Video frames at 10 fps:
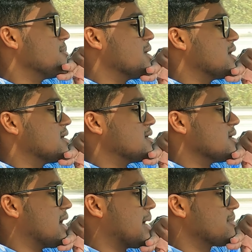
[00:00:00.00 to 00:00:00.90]
But
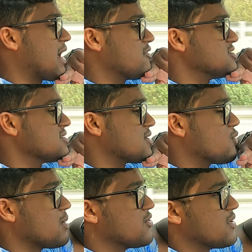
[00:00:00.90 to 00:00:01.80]
I'm averaging
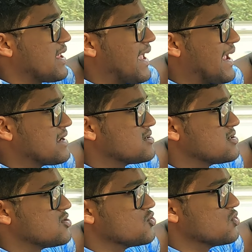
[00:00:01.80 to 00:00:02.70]
somewhere between
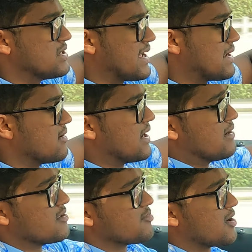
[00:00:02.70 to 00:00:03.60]
8 to 10
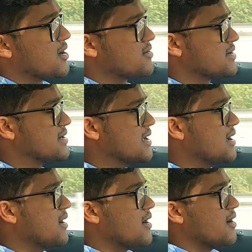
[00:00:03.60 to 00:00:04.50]
liters per 100.
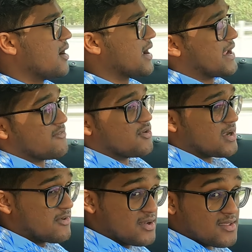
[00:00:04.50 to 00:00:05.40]
Again, if you
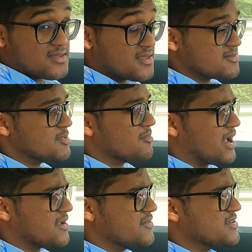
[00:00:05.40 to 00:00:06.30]
drive it in a sensible
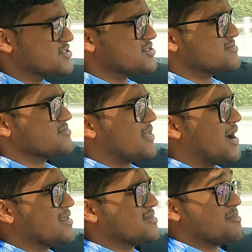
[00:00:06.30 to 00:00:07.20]
manner, which
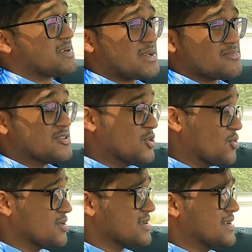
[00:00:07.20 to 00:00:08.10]
I sometimes
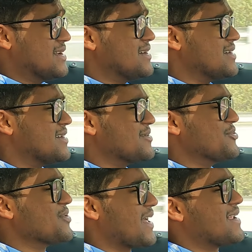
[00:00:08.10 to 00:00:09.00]
don't,
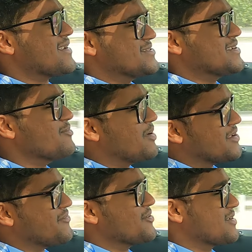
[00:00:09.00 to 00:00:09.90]
you can achieve
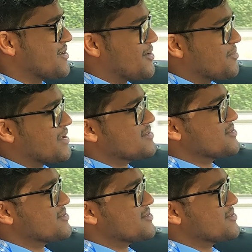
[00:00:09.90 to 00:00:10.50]
better fuel economy.